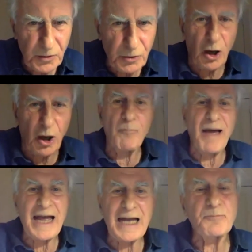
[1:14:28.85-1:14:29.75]
You know, a
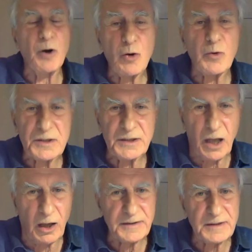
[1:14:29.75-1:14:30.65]
bad book was
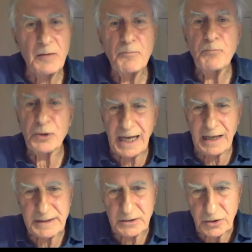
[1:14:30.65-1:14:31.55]
not put
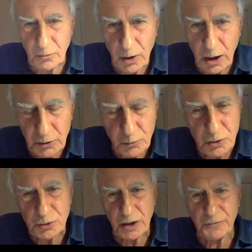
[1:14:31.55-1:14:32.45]
out into the world,
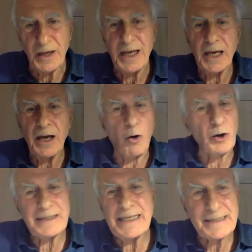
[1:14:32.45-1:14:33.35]
which would have,
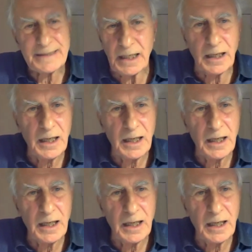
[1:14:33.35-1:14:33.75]
or at least